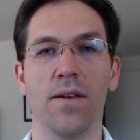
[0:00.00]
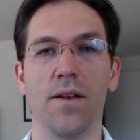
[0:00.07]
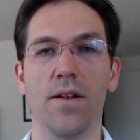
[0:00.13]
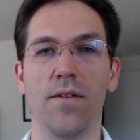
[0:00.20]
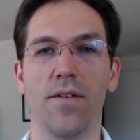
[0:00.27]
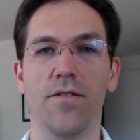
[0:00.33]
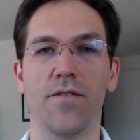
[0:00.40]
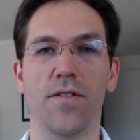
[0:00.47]

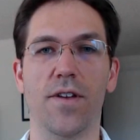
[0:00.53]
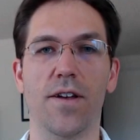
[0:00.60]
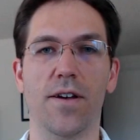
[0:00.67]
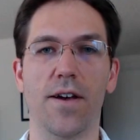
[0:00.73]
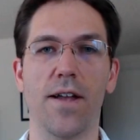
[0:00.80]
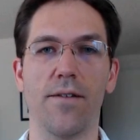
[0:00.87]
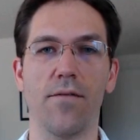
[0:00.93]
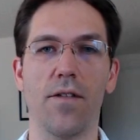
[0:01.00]
They just get
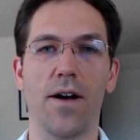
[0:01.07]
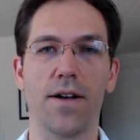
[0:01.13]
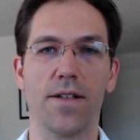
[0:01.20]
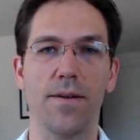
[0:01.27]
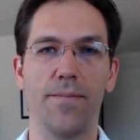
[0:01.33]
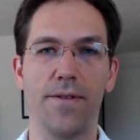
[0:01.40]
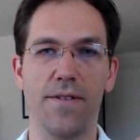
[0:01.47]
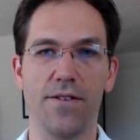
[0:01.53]
kind of locked
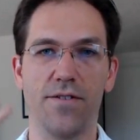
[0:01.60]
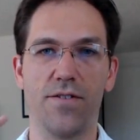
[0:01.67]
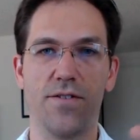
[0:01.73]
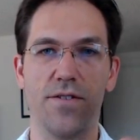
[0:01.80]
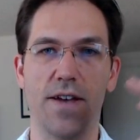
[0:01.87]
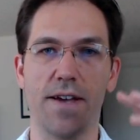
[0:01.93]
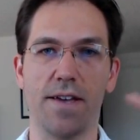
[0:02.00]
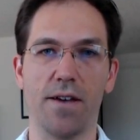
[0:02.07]
up in this
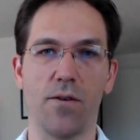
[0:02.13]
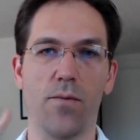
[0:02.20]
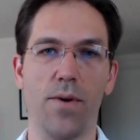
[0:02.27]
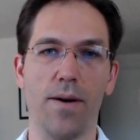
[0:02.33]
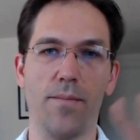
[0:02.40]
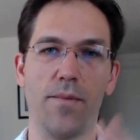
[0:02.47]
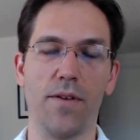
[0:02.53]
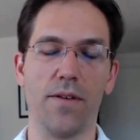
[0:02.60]
psychic
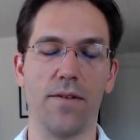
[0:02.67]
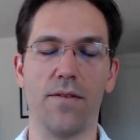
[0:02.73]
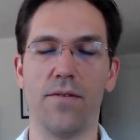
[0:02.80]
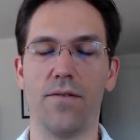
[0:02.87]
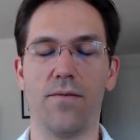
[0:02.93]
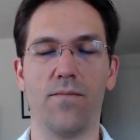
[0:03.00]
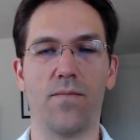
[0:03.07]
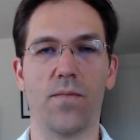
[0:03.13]
web
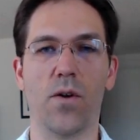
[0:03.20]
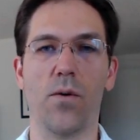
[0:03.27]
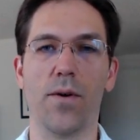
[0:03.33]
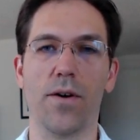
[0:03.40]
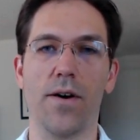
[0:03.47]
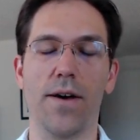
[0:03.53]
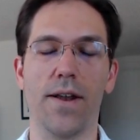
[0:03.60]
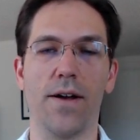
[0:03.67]
that's
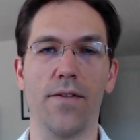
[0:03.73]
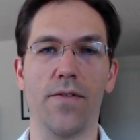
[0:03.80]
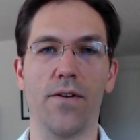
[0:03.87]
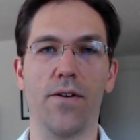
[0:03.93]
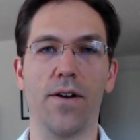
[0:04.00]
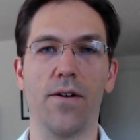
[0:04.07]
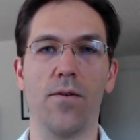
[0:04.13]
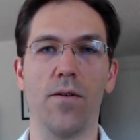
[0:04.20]
going on out
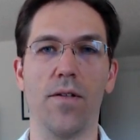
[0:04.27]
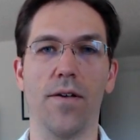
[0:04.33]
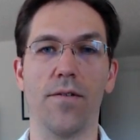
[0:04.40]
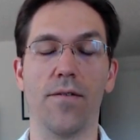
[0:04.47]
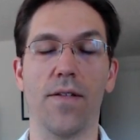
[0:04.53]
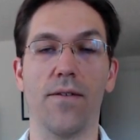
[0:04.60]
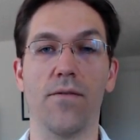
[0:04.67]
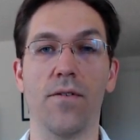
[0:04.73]
there on a whole
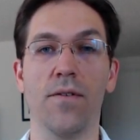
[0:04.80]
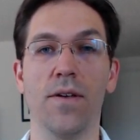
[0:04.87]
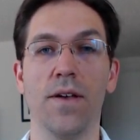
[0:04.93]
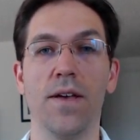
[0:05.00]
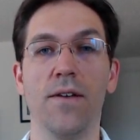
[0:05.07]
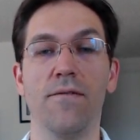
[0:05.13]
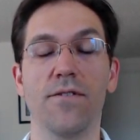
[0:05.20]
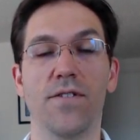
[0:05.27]
other level.
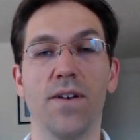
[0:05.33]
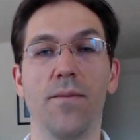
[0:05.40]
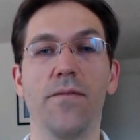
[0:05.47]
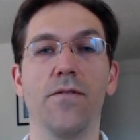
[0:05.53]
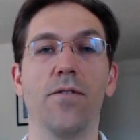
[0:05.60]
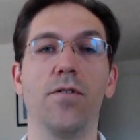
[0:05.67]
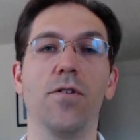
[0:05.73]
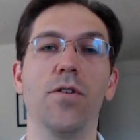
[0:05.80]
For some
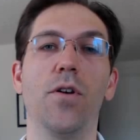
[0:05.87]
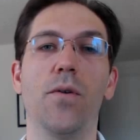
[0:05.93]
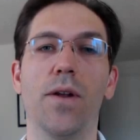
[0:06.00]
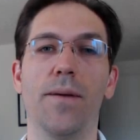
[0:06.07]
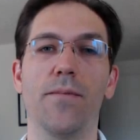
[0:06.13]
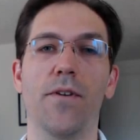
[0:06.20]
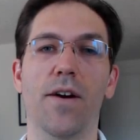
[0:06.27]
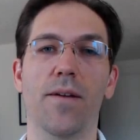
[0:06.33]
of you, you know what
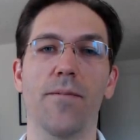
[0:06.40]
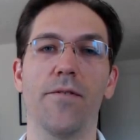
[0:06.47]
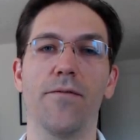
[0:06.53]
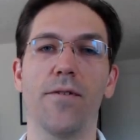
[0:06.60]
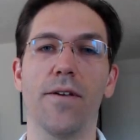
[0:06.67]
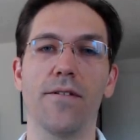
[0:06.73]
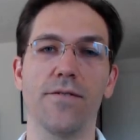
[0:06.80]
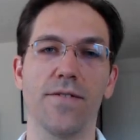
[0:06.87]
I'm talking about.
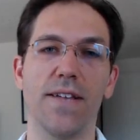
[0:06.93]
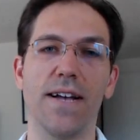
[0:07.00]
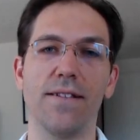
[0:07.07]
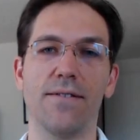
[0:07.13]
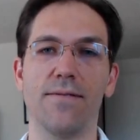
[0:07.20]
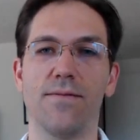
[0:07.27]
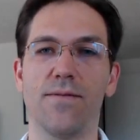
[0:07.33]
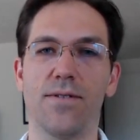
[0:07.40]
For others,
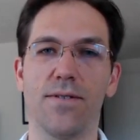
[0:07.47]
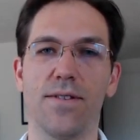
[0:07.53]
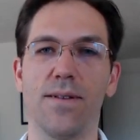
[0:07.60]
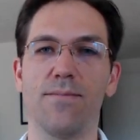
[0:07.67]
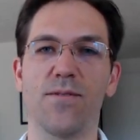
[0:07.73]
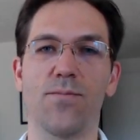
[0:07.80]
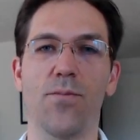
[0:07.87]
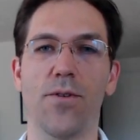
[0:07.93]
that
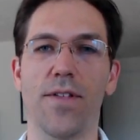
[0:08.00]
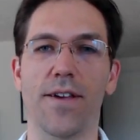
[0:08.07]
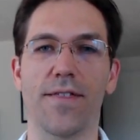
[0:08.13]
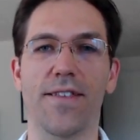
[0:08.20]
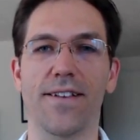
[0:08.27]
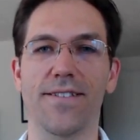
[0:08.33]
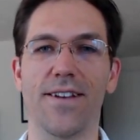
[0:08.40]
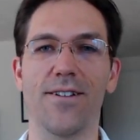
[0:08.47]
seems more like
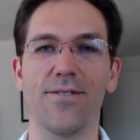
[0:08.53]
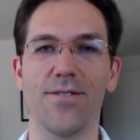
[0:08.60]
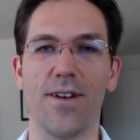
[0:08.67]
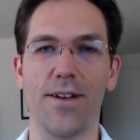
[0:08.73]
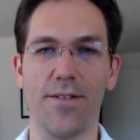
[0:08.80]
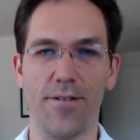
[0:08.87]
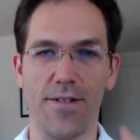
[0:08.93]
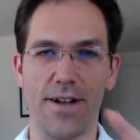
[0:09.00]
things
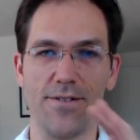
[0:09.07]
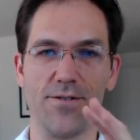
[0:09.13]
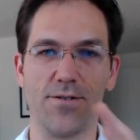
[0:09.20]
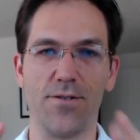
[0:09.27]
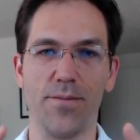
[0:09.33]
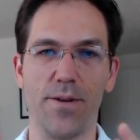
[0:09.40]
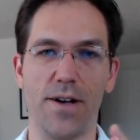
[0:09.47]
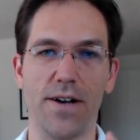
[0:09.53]
outside the
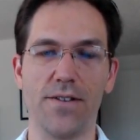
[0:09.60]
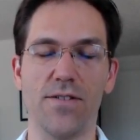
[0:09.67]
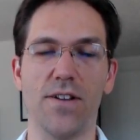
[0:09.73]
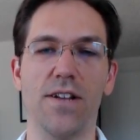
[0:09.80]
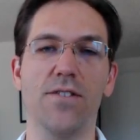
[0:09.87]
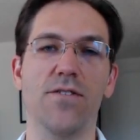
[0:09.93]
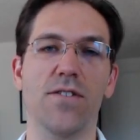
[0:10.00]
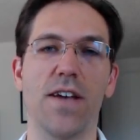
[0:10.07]
logical box, and
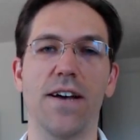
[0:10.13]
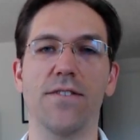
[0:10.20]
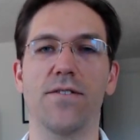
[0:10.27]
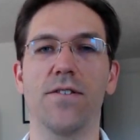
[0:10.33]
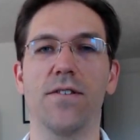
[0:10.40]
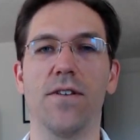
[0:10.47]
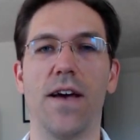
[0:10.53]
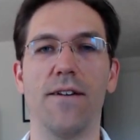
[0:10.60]
I just ask
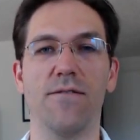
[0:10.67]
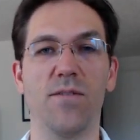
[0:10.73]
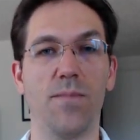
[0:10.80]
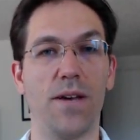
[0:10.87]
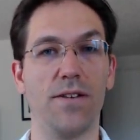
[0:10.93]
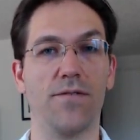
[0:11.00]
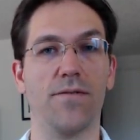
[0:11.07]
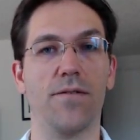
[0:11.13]
you to have
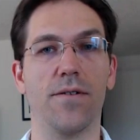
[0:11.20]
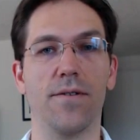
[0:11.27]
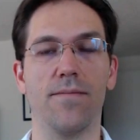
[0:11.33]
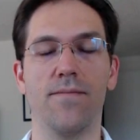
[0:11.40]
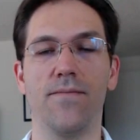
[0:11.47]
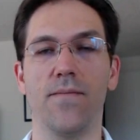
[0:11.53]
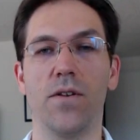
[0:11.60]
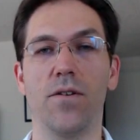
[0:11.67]
space for it.
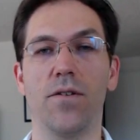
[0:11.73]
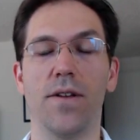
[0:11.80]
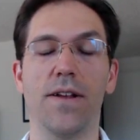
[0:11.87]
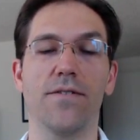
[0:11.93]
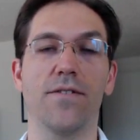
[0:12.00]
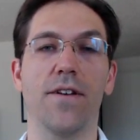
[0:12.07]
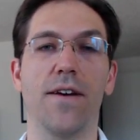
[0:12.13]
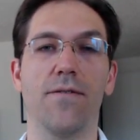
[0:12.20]
You don't
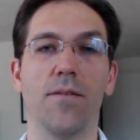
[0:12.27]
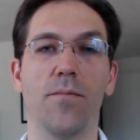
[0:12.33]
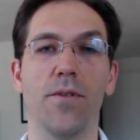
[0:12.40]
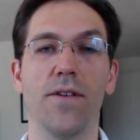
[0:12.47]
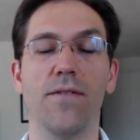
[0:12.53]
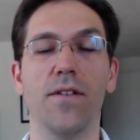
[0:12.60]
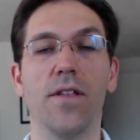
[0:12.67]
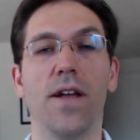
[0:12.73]
necessarily have to
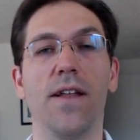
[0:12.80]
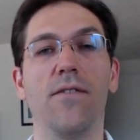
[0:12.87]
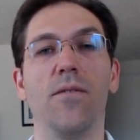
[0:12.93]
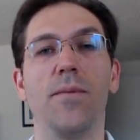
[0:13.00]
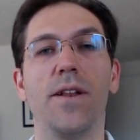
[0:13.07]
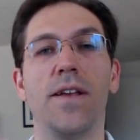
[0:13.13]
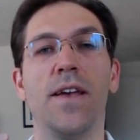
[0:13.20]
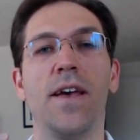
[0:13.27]
believe it. Not
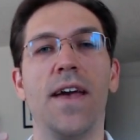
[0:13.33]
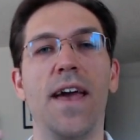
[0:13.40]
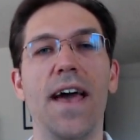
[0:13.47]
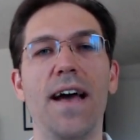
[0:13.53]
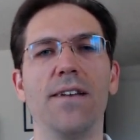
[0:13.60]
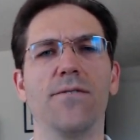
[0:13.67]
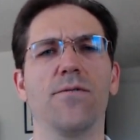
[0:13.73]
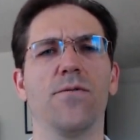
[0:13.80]
everybody
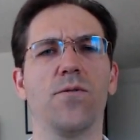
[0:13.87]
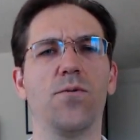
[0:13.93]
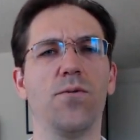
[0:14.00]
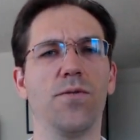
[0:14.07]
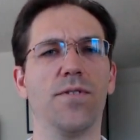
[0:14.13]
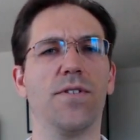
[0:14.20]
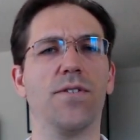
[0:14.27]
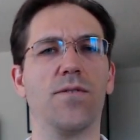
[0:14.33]
has those
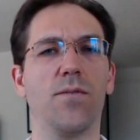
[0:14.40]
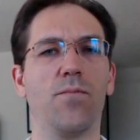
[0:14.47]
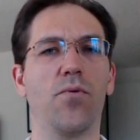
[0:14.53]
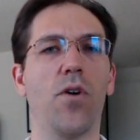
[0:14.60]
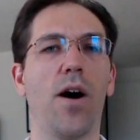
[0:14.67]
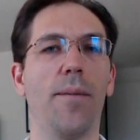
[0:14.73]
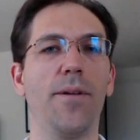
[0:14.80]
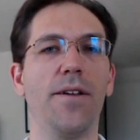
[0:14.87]
tools as
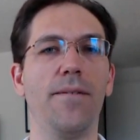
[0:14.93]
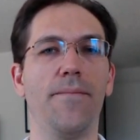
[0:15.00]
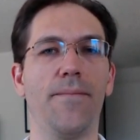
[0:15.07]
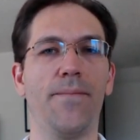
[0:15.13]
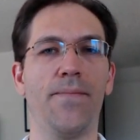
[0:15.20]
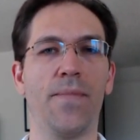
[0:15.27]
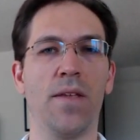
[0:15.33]
prominent.